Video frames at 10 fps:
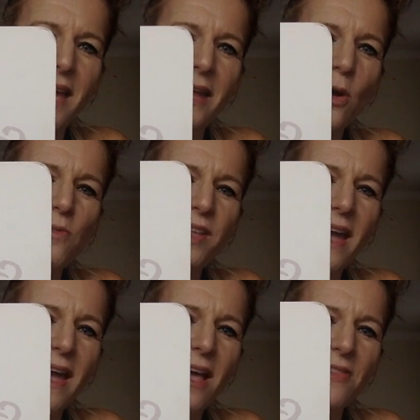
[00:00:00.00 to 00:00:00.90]
And hopefully
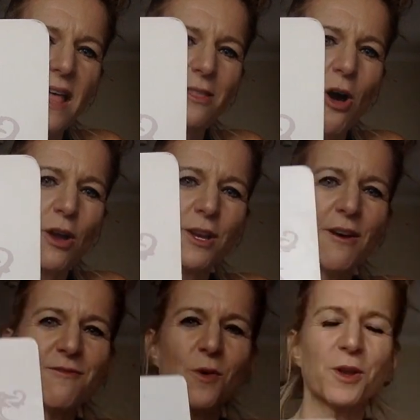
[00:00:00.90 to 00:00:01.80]
I held that long
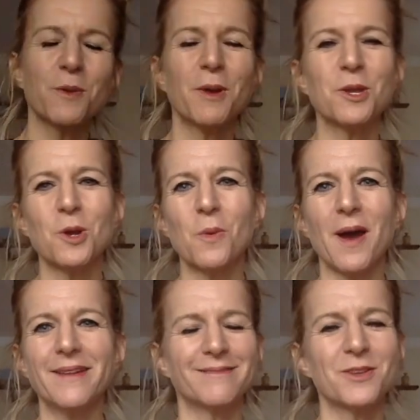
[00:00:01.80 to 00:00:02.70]
enough for you, but you know
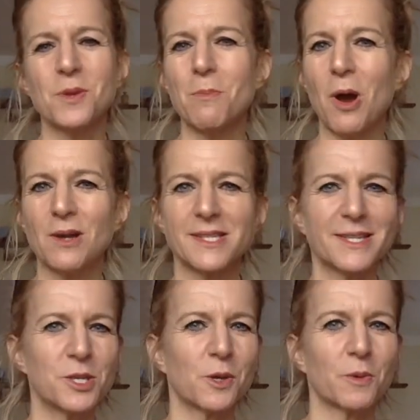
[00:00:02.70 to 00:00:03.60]
what? You can pause
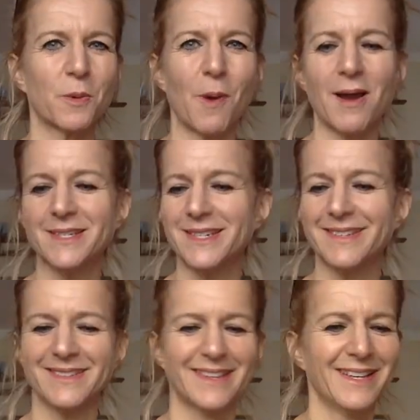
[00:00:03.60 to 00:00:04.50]
it, you can rewind
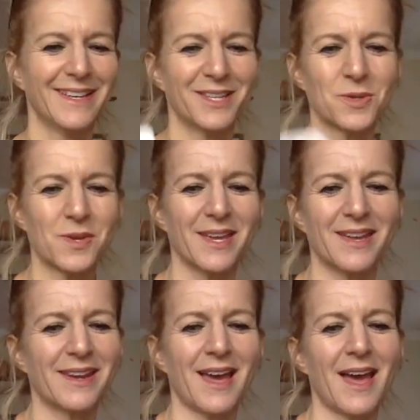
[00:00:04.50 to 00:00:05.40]
it, you
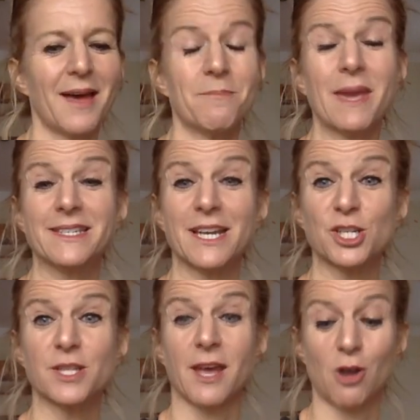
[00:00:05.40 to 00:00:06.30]
can pay
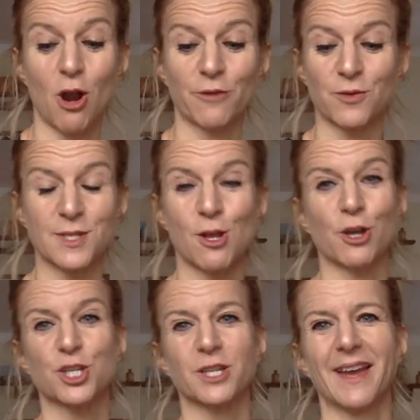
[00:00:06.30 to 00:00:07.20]
attention to that card for as long
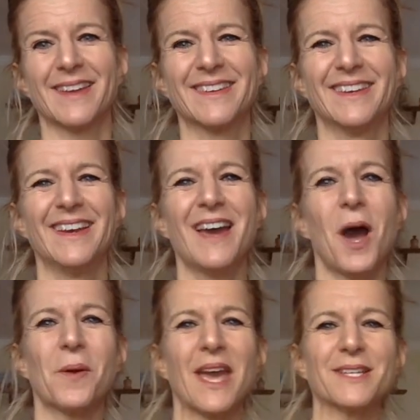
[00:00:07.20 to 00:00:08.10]
as you
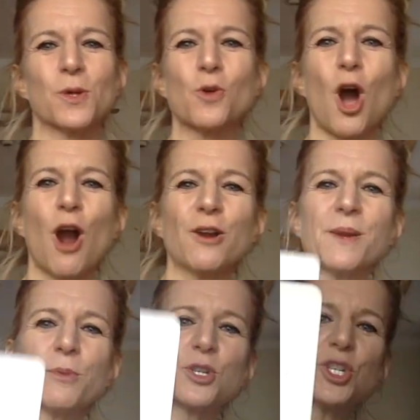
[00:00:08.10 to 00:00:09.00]
like. Okay, so card
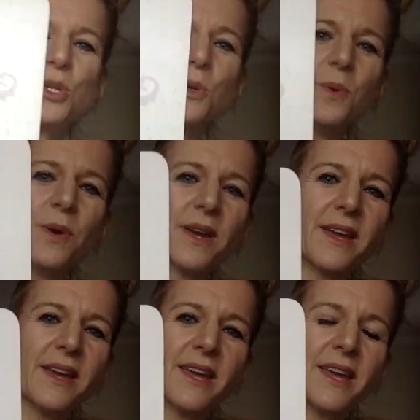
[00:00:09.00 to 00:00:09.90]
number two,
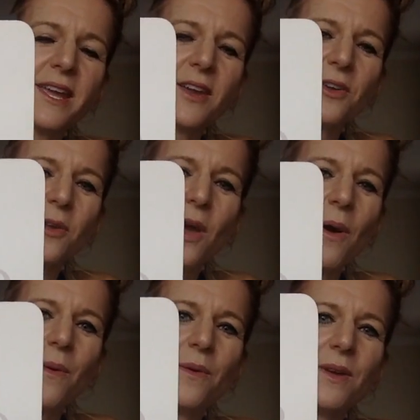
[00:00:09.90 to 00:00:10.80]
here you
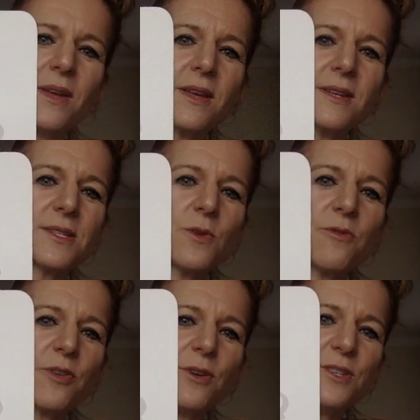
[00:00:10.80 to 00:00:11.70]
go. So
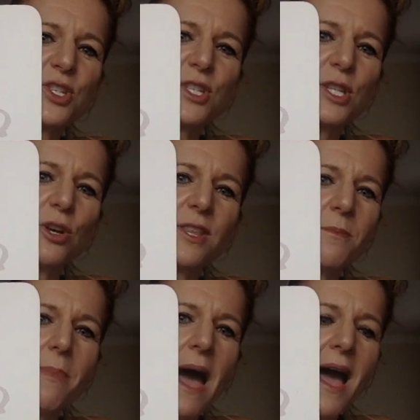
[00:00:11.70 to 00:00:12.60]
first, just look at
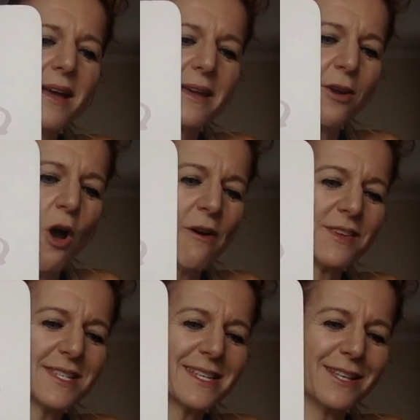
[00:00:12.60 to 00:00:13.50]
the back, and
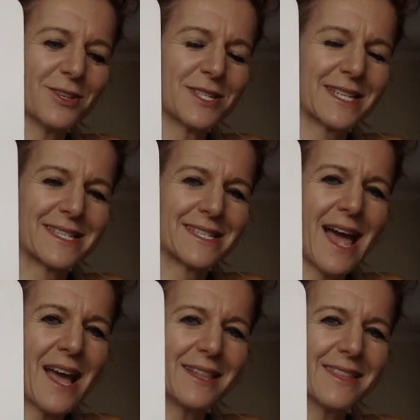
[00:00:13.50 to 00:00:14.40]
obviously it looks
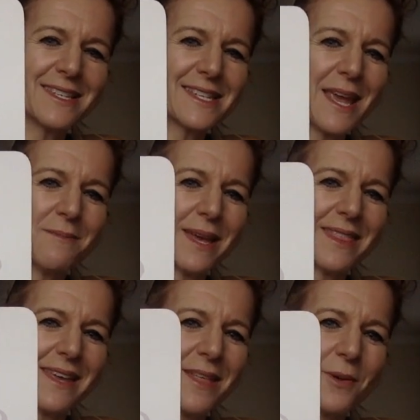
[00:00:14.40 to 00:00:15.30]
exactly the same like
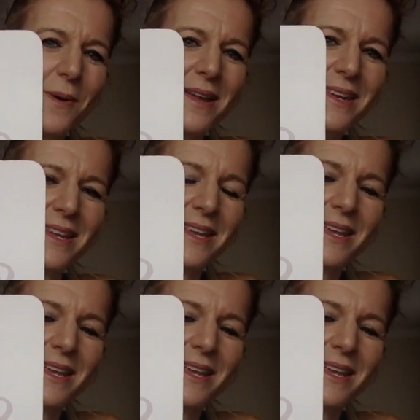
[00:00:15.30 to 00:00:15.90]
the other one,